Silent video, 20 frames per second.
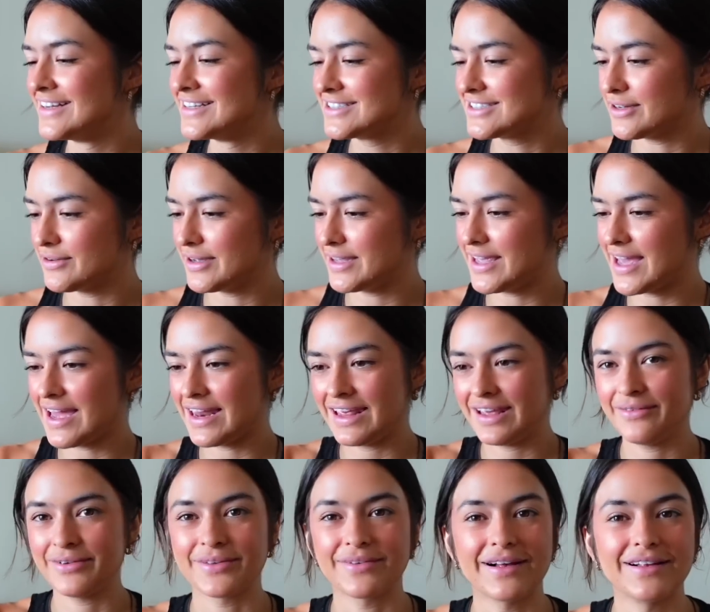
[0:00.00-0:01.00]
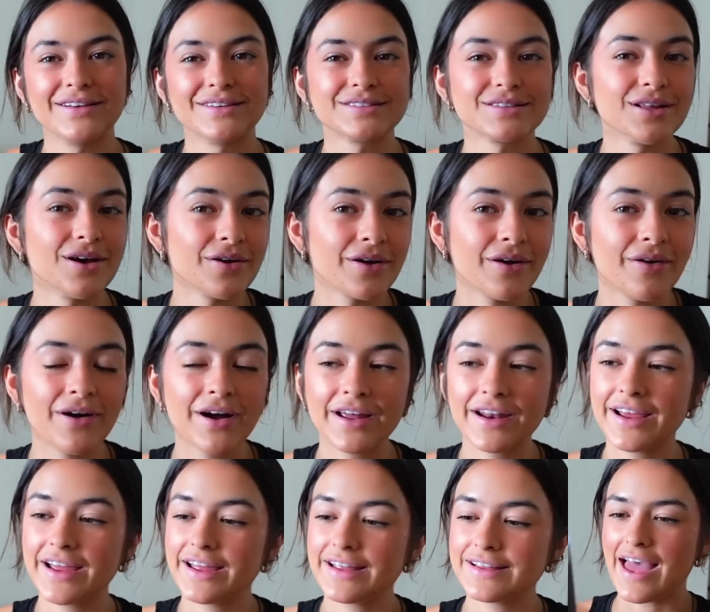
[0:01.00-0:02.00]
So a Yeti with Rella's logo on
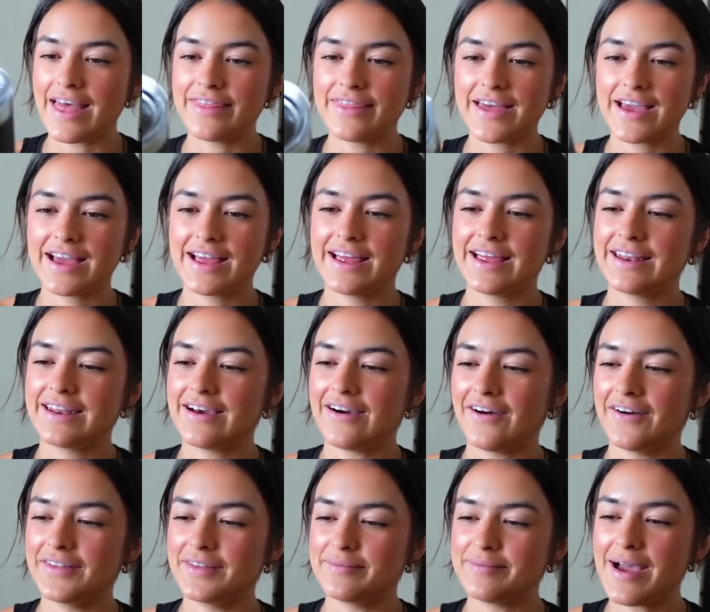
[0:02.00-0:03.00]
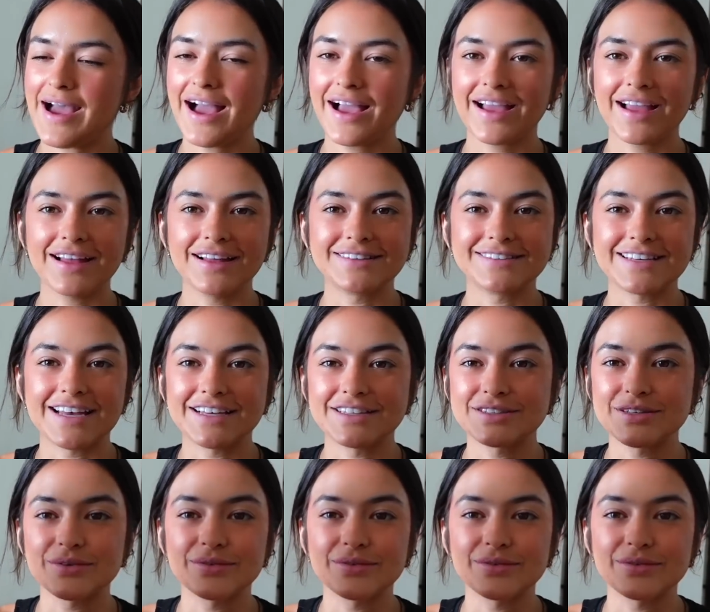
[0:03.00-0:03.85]
it. And then on the back, it says